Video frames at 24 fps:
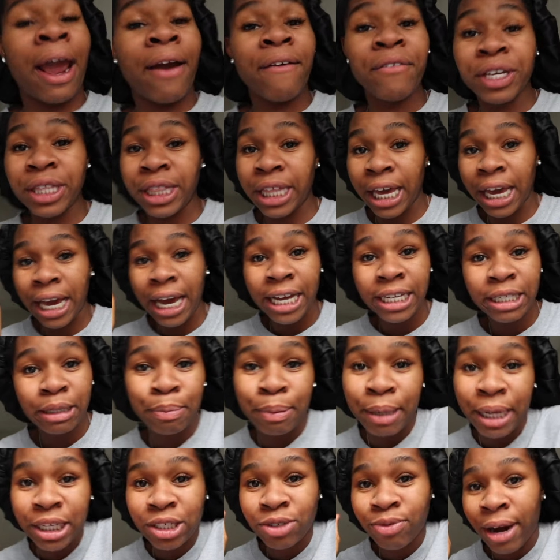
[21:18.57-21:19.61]
everything has a
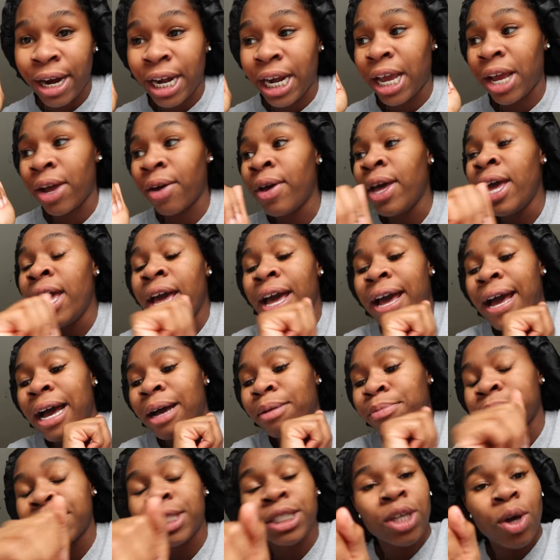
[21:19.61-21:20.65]
place right now
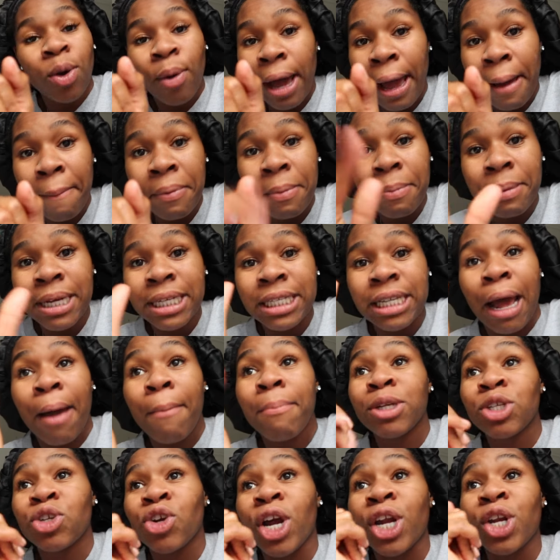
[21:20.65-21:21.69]
i'm so happy because
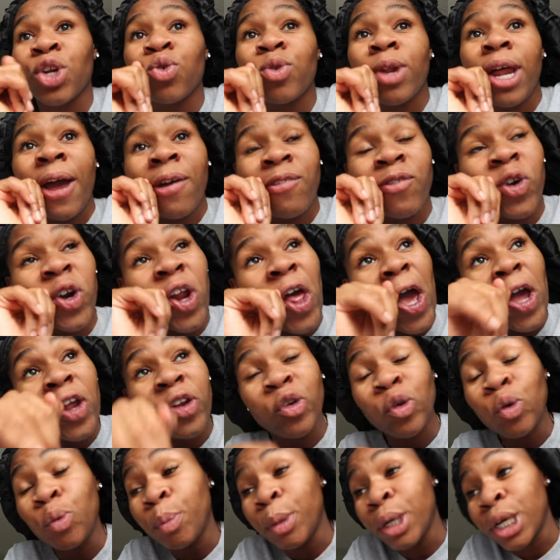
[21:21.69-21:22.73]
i've been trying to do that for
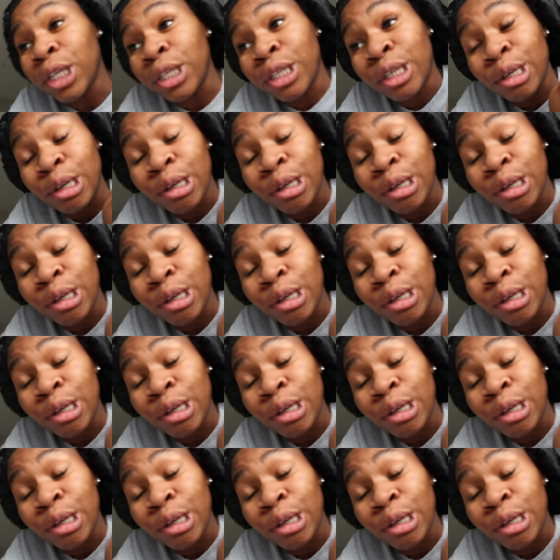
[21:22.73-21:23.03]
like two months